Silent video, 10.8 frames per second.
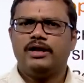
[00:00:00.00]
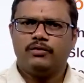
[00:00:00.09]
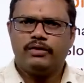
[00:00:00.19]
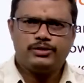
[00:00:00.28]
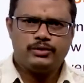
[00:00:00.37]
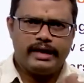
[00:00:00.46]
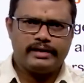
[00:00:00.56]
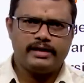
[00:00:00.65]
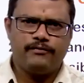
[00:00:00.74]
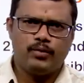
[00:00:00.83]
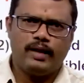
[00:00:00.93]
Once you take
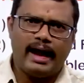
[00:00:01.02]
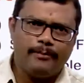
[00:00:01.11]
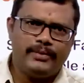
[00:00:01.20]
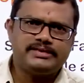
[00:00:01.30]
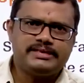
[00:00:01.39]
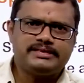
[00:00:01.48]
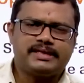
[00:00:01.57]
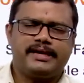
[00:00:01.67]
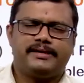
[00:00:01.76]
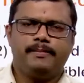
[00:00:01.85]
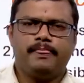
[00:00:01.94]
the food, what happens
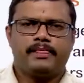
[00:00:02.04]
inside?